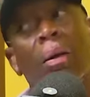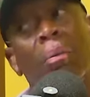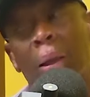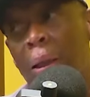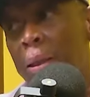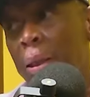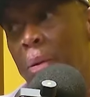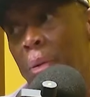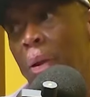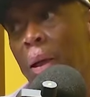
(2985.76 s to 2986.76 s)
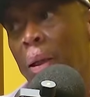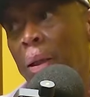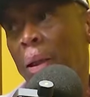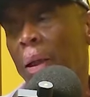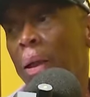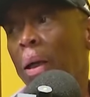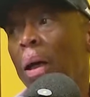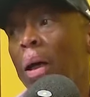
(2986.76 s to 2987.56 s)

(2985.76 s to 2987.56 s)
Manyati, that, yeah, as well, yeah.